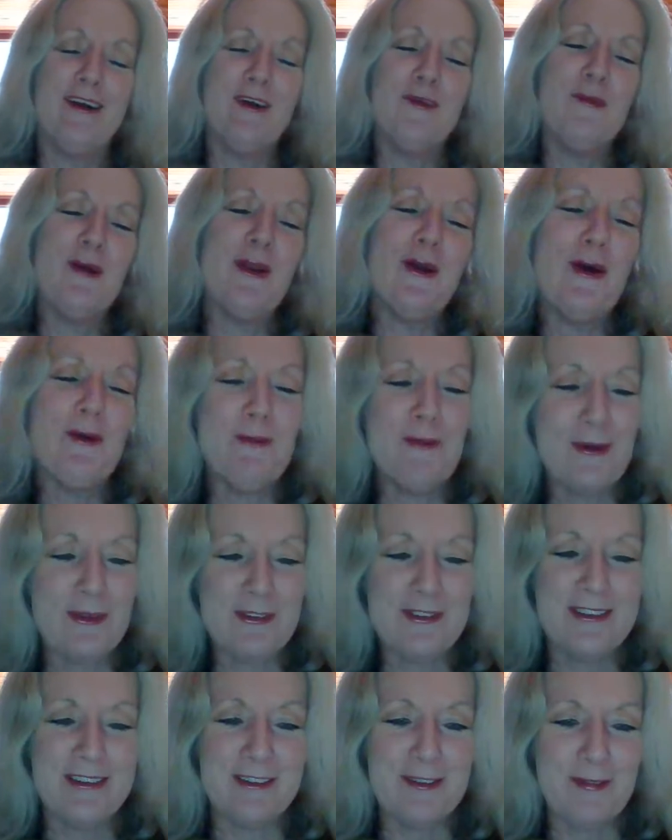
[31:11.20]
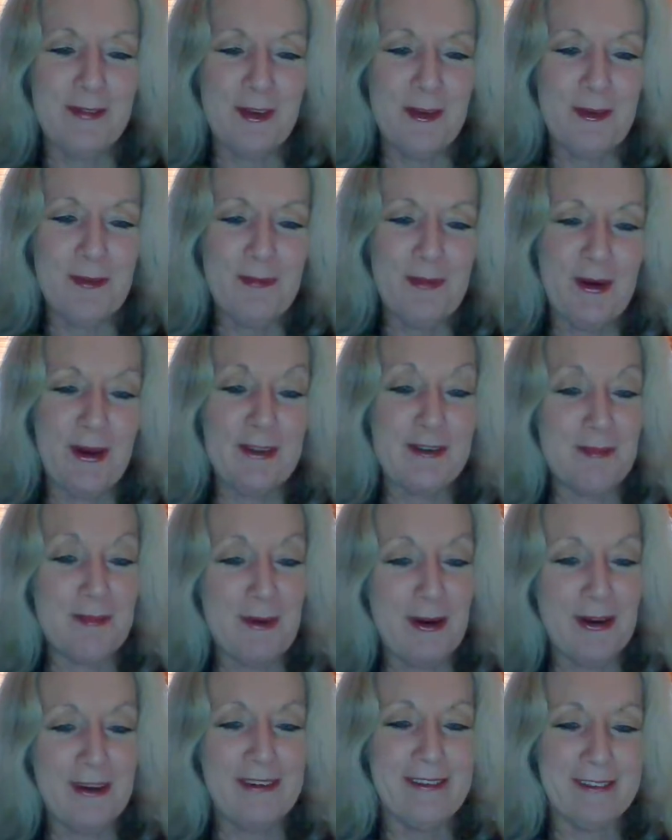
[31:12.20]
When I watched this film, I
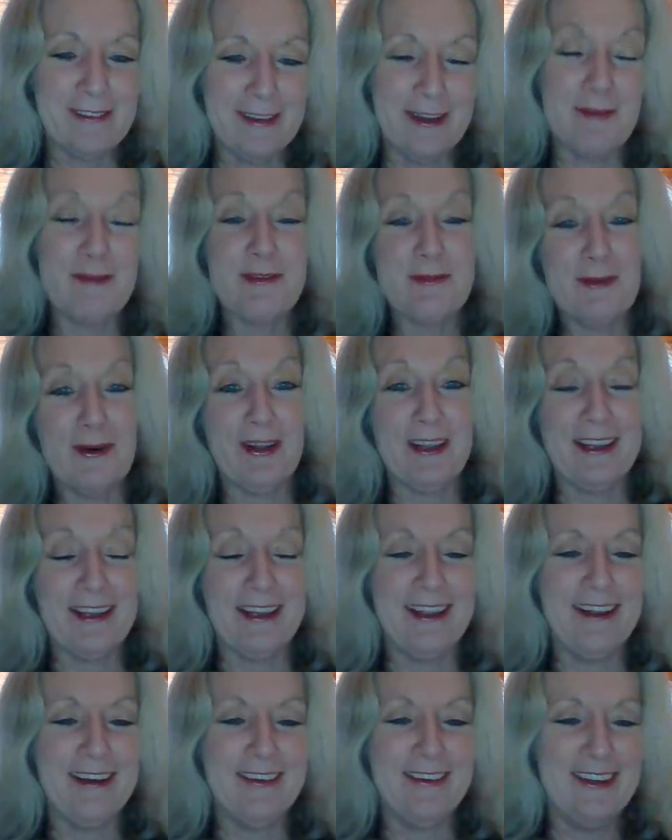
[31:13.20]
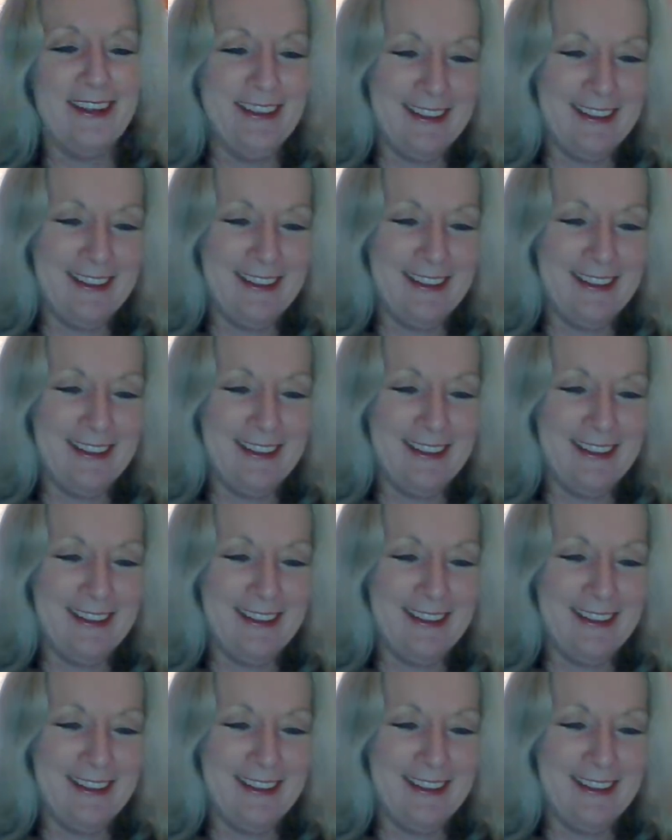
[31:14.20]
smiled, and I'm smiling now